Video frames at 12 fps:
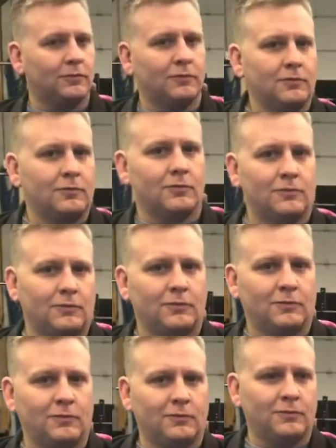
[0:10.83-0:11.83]

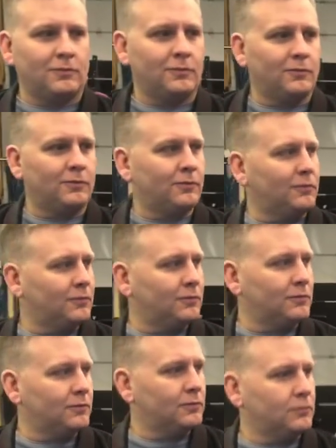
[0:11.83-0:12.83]

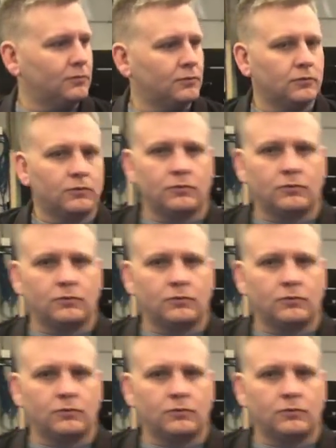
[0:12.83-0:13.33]
(silent)